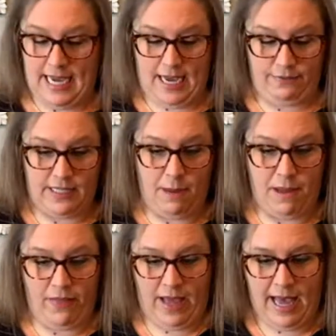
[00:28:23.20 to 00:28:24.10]
gifts. How
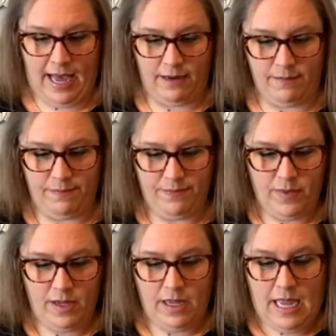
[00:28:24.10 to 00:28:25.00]
about that?
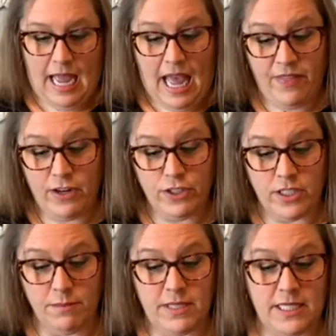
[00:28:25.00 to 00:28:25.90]
And there's
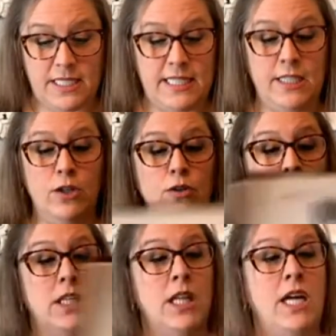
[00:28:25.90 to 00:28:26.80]
some
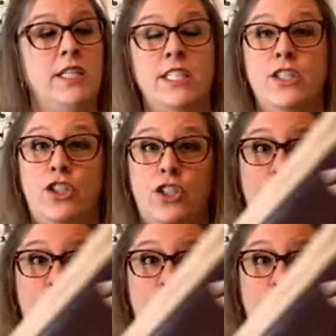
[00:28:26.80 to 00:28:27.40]
distilled London